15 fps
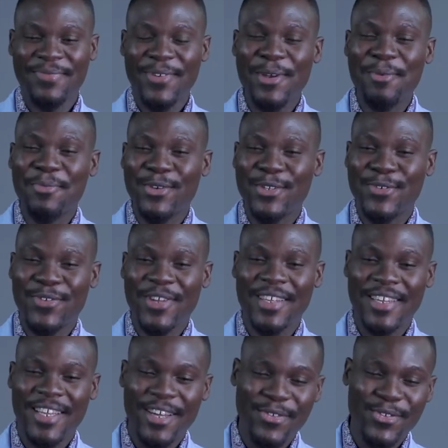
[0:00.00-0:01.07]
very beautiful, and
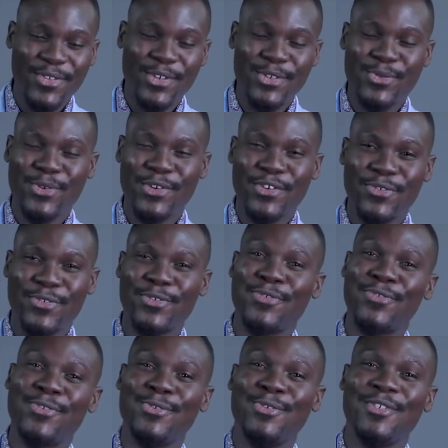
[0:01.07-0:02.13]
they have such wonderful
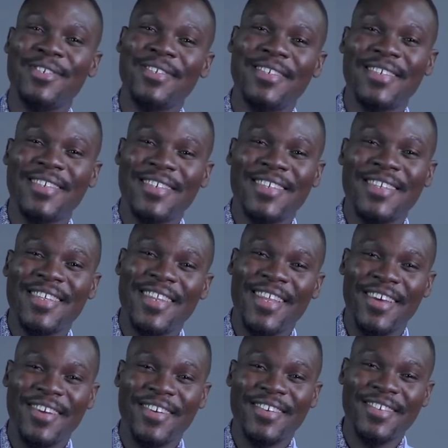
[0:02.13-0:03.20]
food
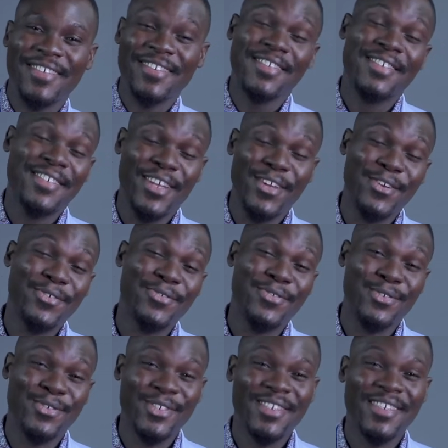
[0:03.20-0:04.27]
there because I love
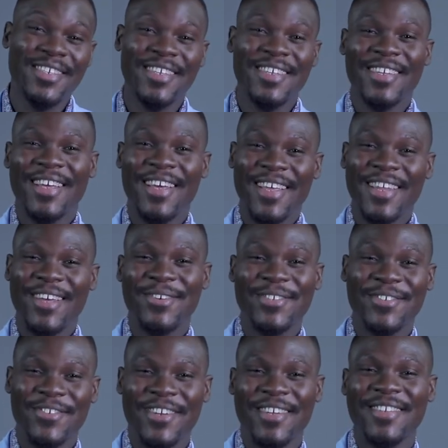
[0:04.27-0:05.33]
food. And that was
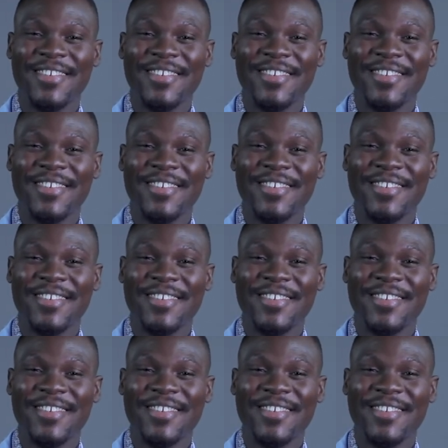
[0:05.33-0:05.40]
great.